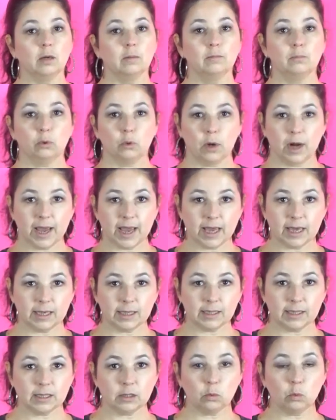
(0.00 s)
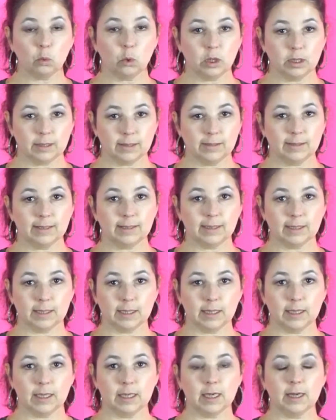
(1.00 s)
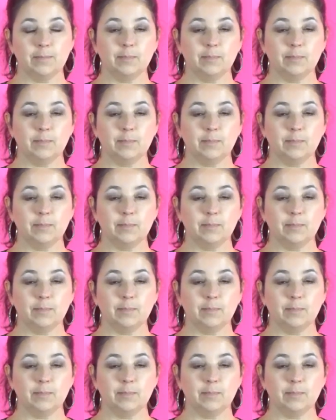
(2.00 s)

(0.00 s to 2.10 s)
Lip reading: Brands want to see